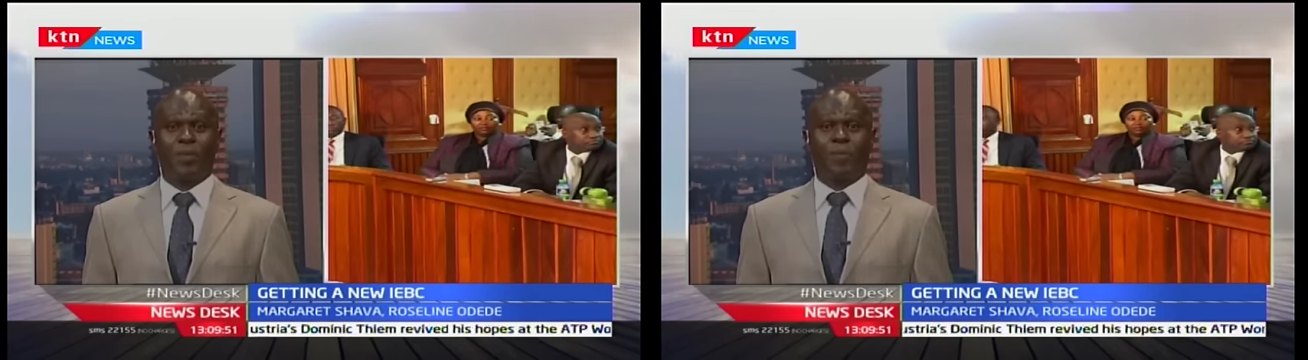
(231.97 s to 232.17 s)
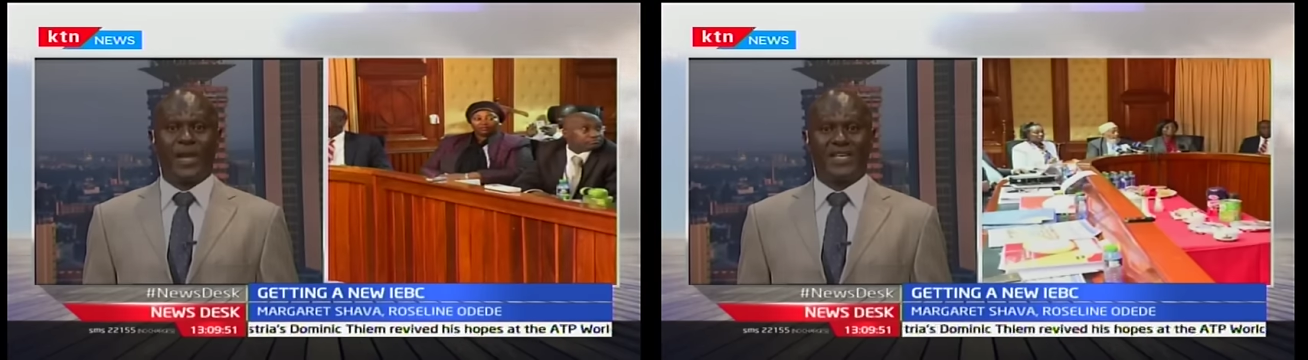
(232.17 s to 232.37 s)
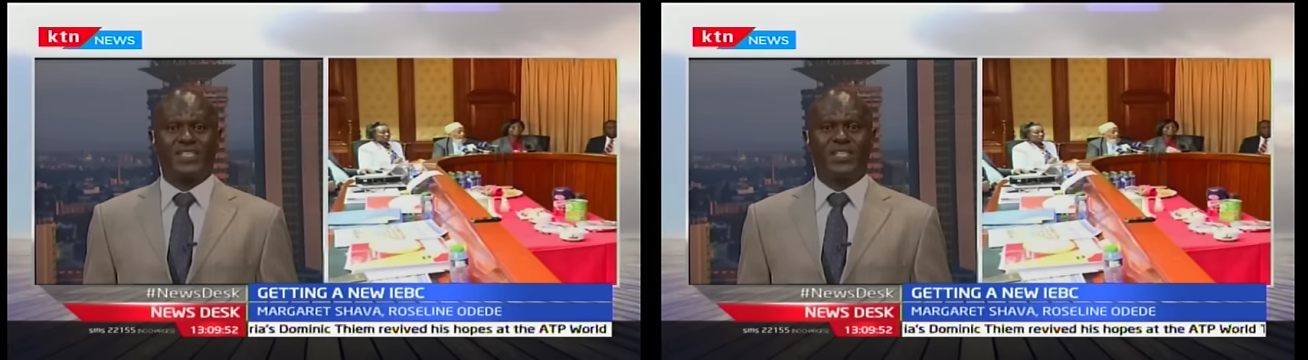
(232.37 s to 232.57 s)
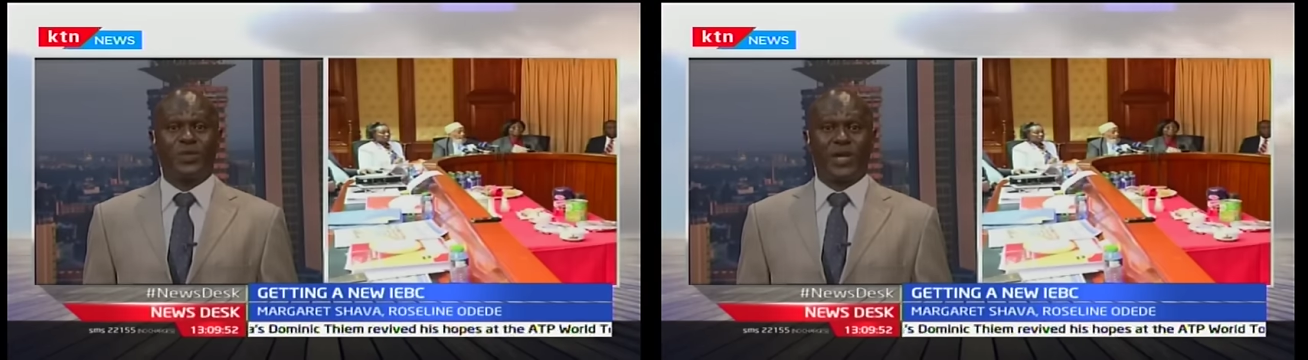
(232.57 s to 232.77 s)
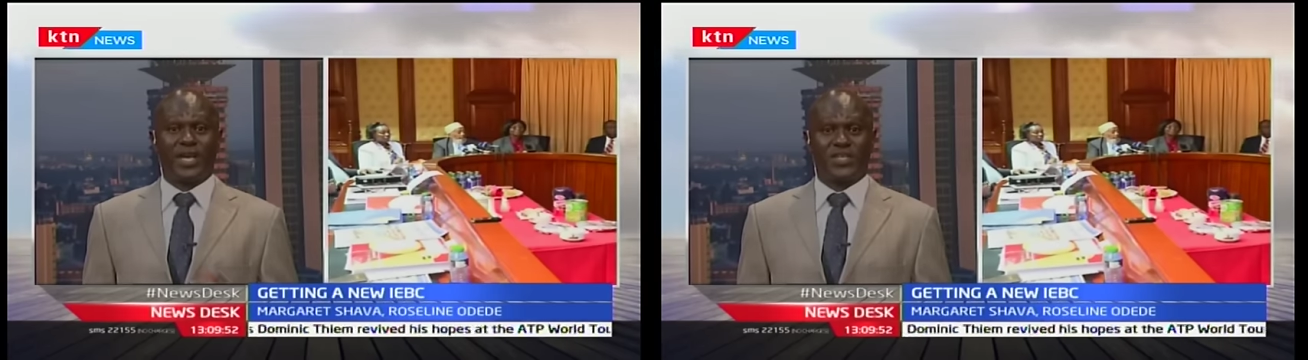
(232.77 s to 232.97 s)
plus new
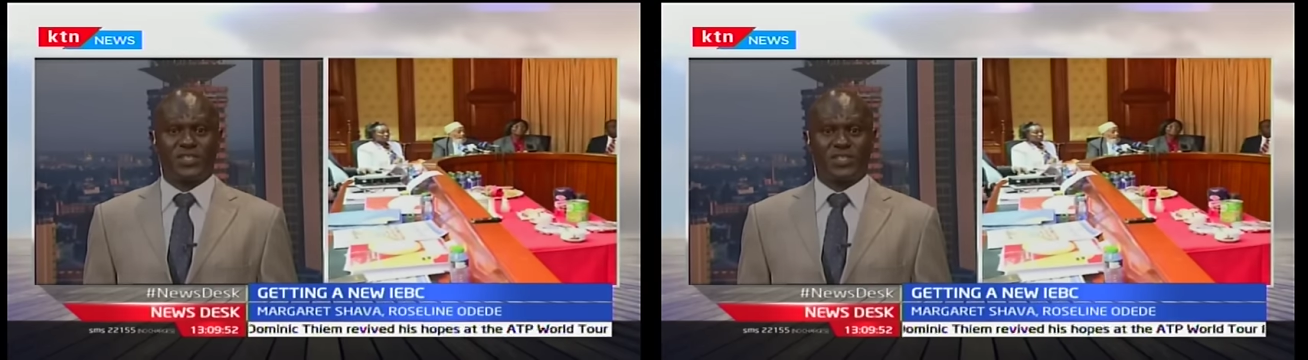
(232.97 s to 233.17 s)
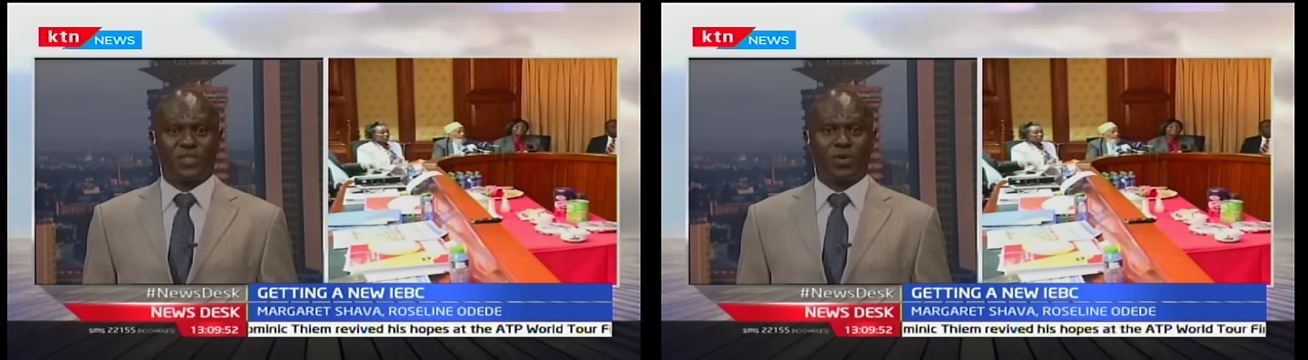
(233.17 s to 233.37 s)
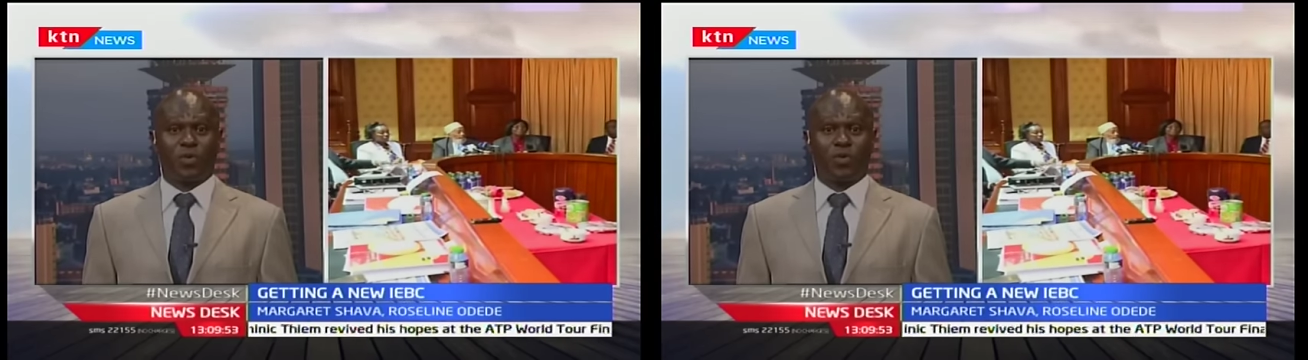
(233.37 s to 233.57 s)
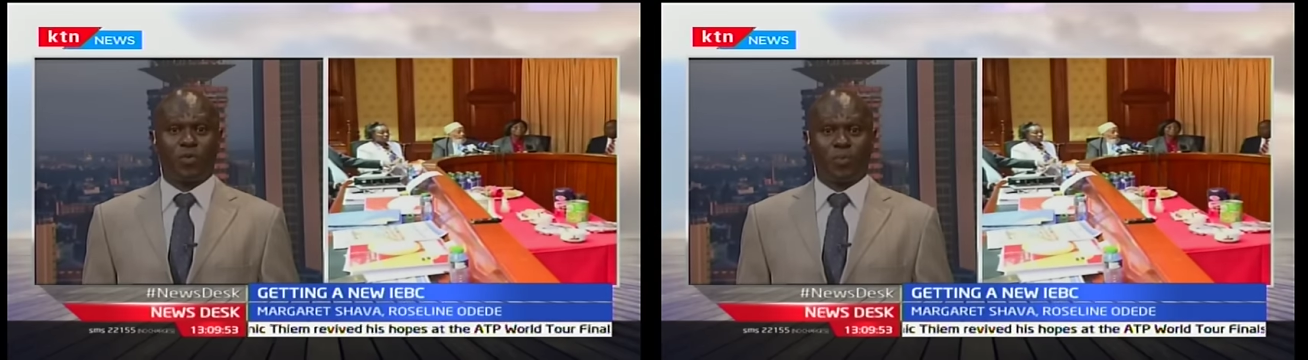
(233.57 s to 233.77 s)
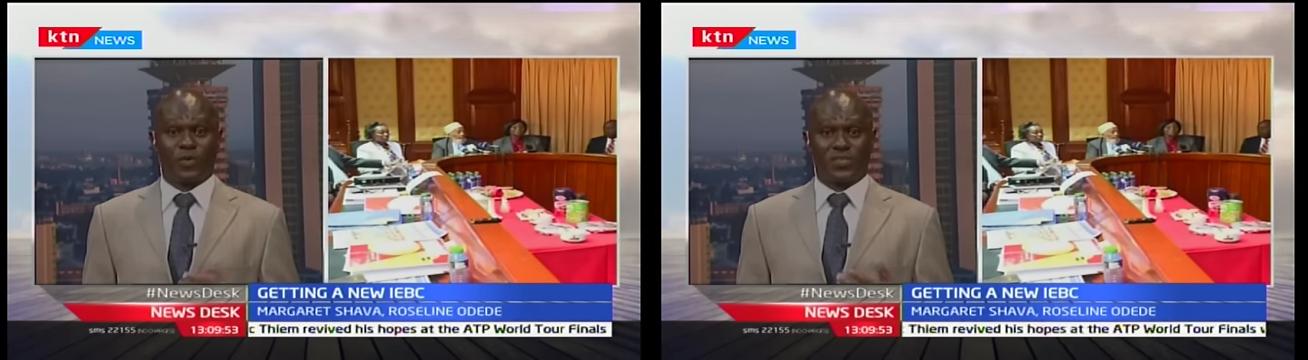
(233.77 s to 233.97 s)
elections or
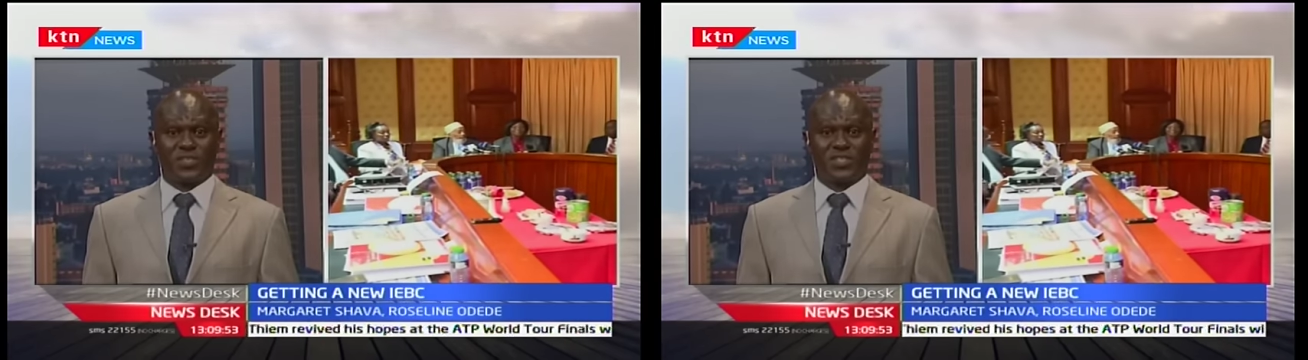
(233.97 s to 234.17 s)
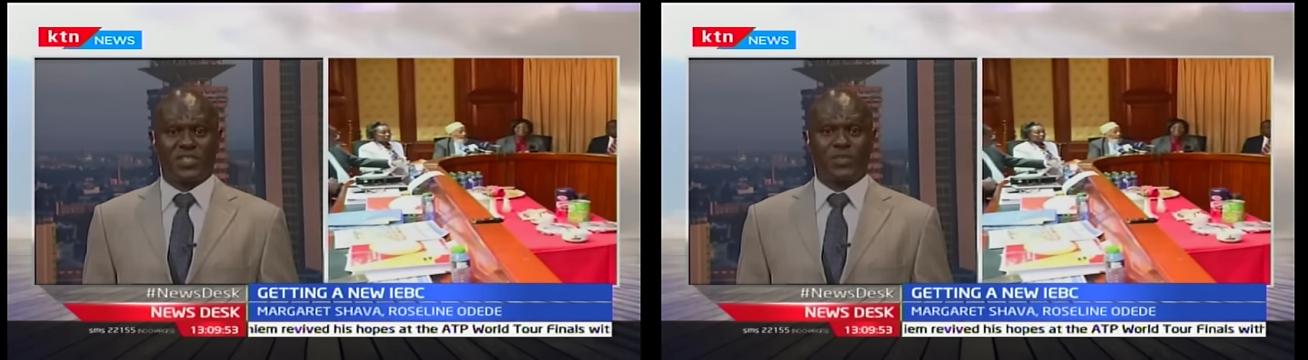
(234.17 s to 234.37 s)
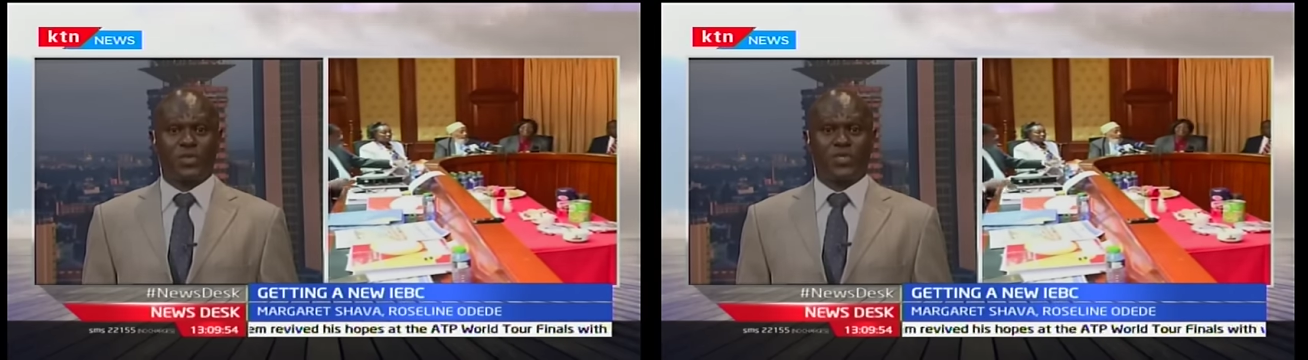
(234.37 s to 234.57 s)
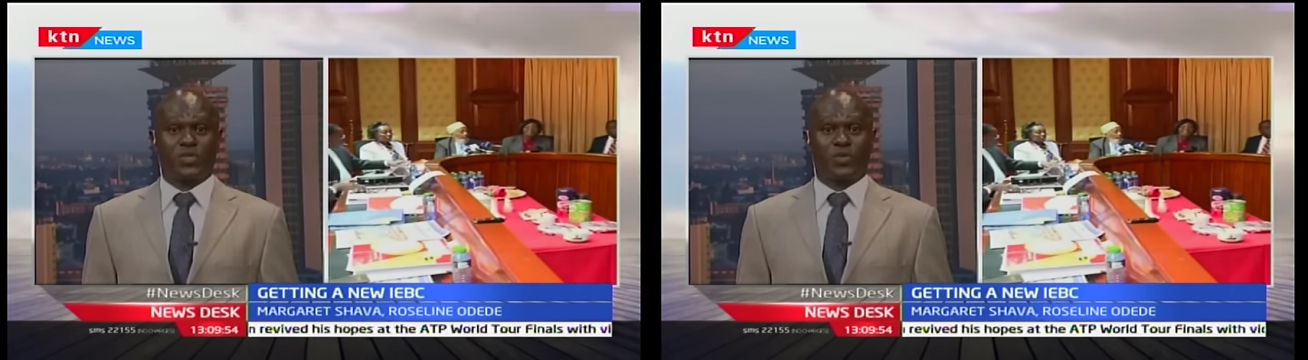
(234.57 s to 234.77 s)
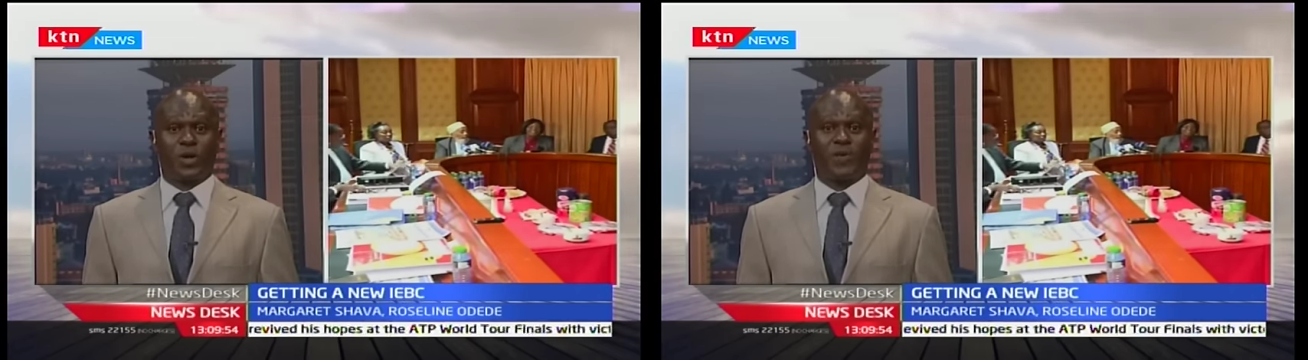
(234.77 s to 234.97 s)
procedures that will
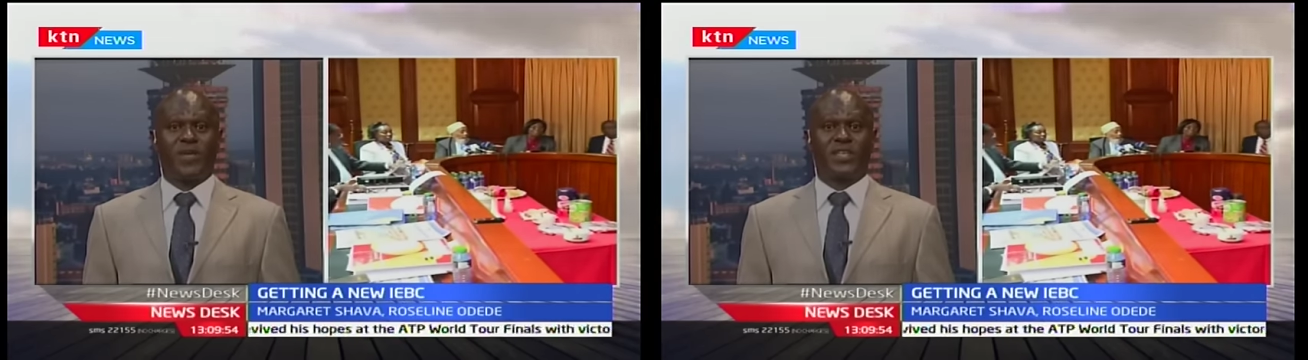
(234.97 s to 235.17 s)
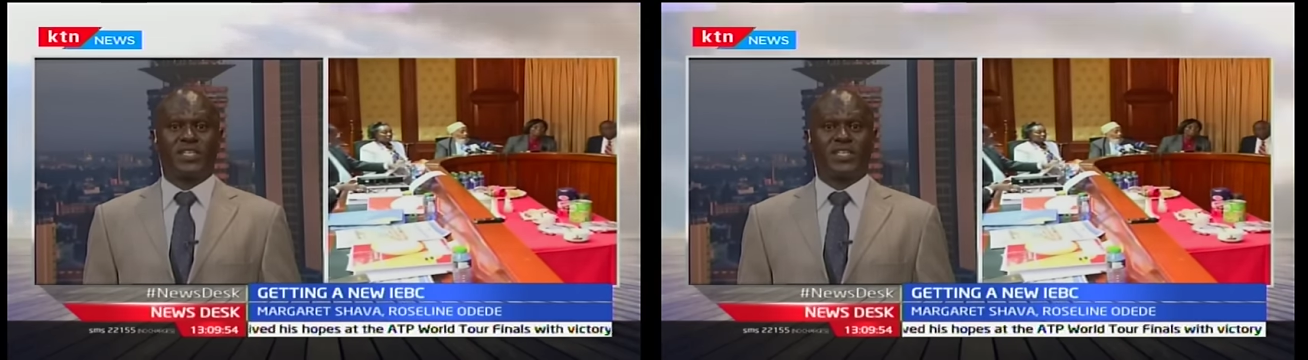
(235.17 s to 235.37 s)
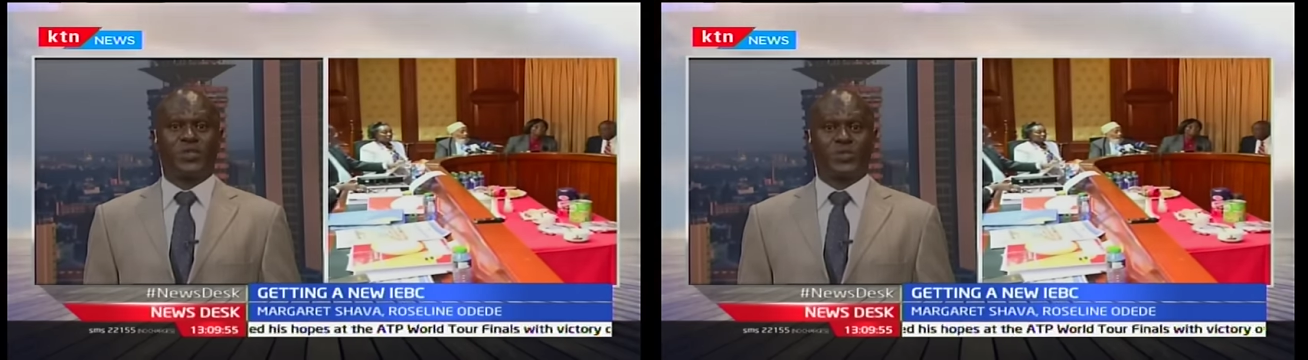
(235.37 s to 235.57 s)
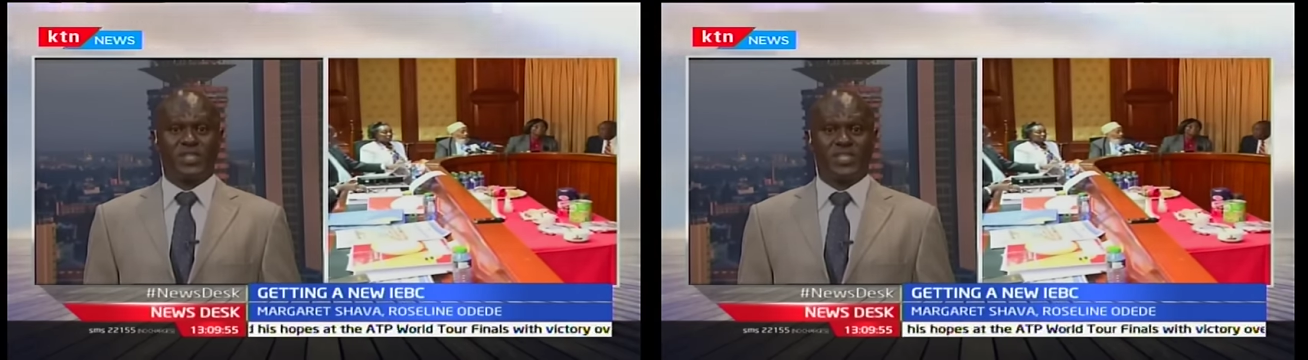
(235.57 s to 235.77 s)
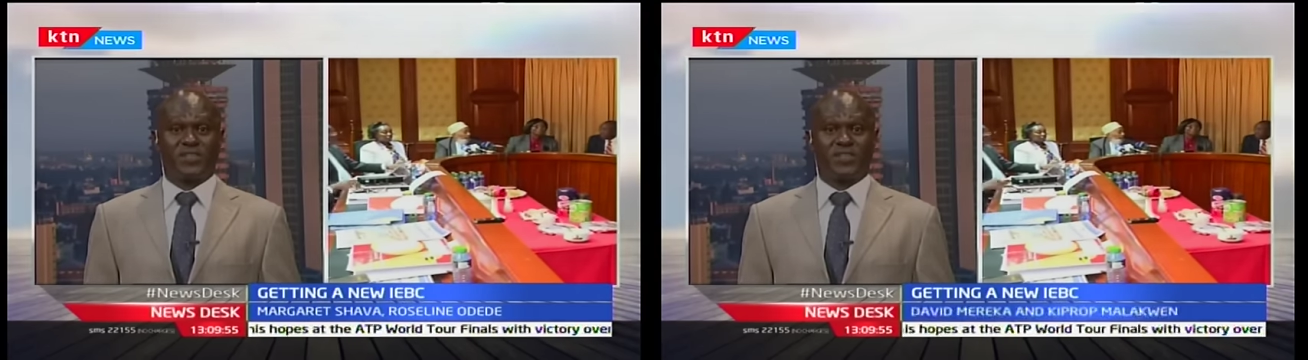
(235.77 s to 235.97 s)
ensure that the
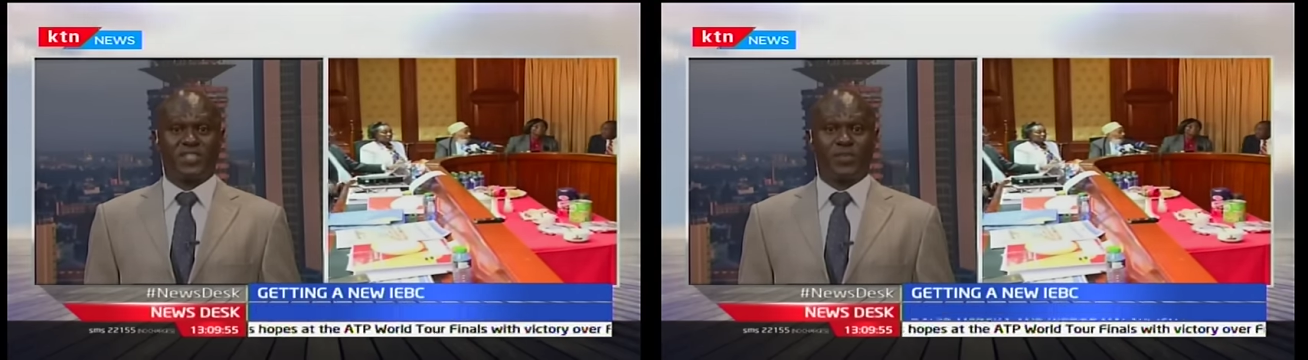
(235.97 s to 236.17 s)
2017